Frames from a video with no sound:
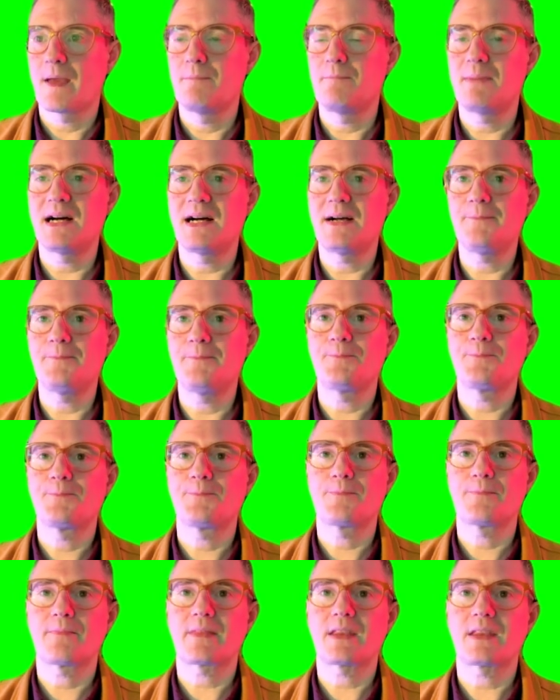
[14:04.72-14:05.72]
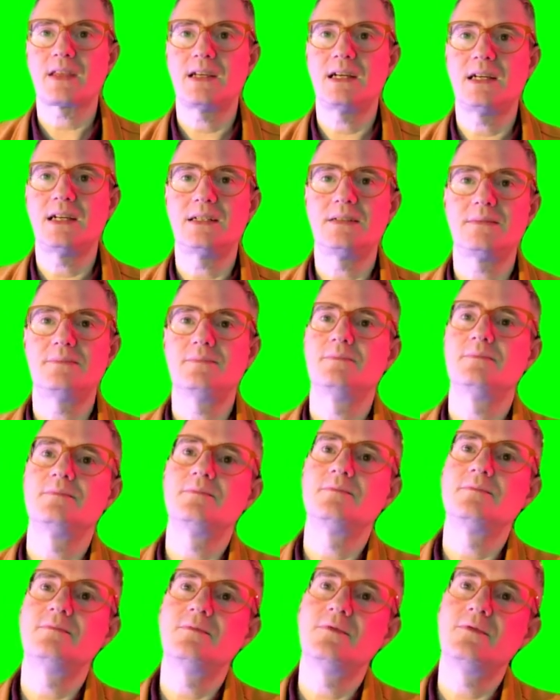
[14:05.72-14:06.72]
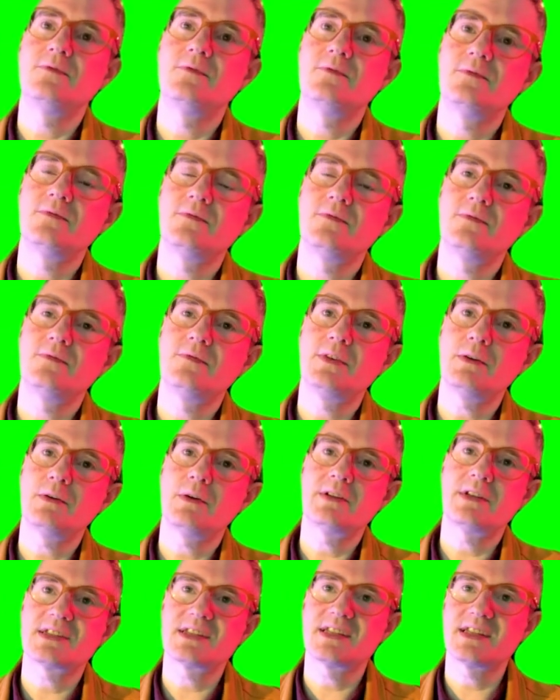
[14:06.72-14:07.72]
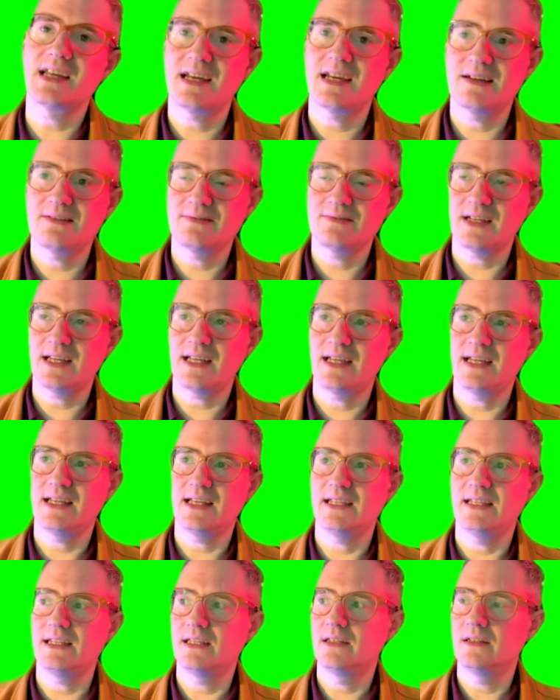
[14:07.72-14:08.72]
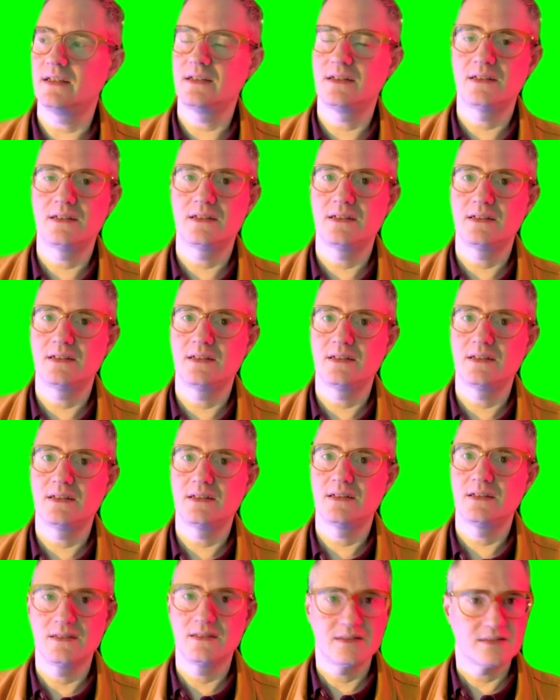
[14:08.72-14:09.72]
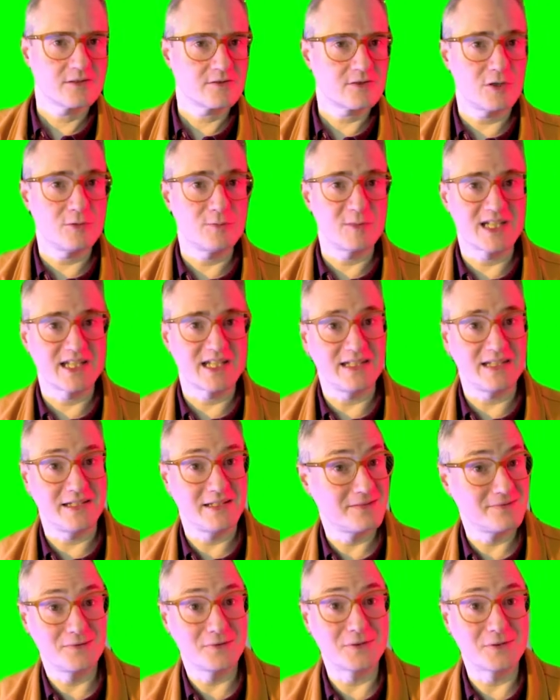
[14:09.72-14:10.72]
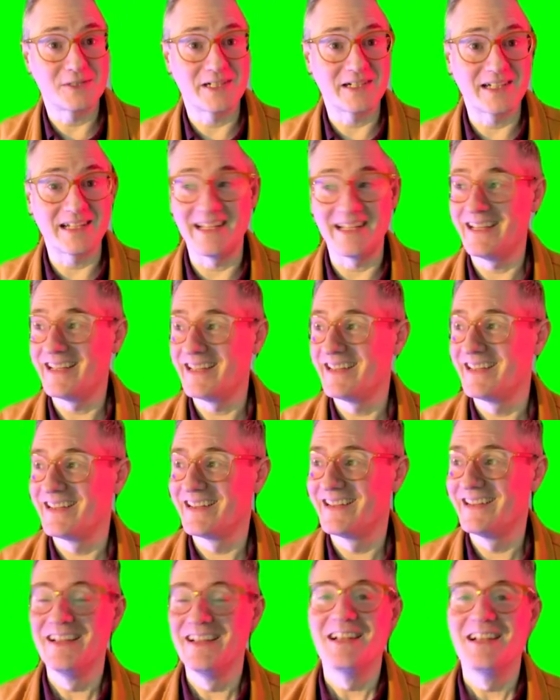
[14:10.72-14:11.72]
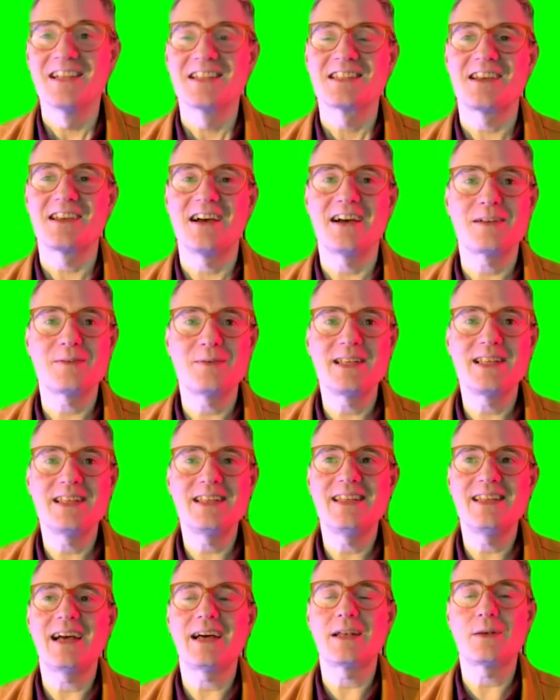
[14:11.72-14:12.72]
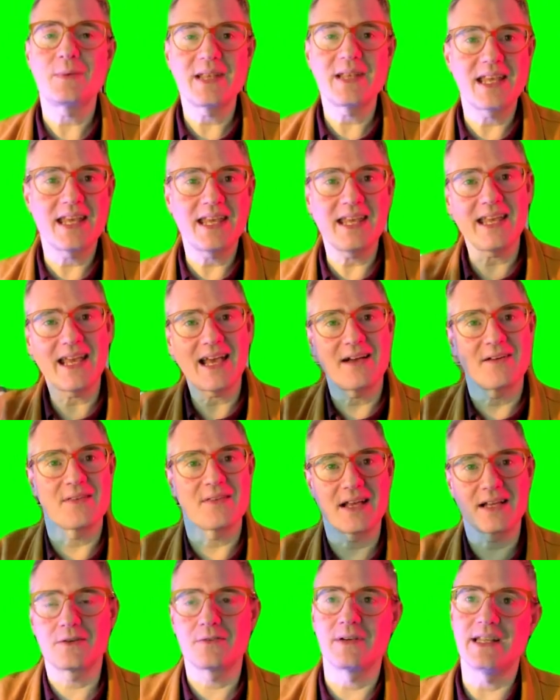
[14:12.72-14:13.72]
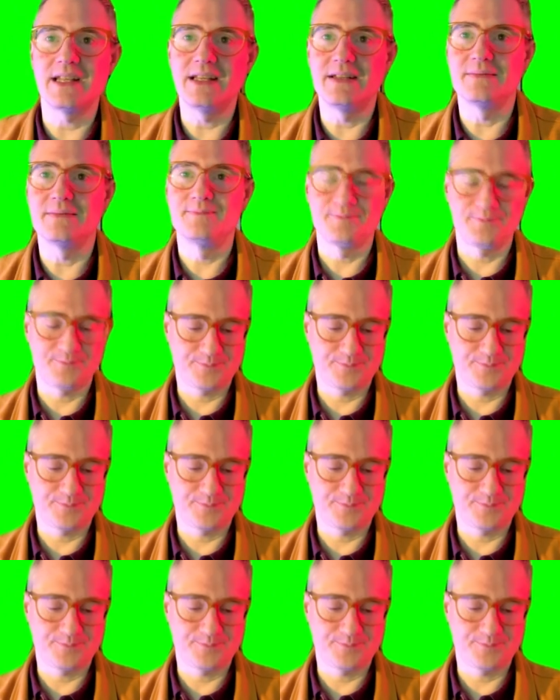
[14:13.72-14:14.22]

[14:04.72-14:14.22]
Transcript: but Vuo doesn't have a chroma key, unfortunately. So how do we key out that green?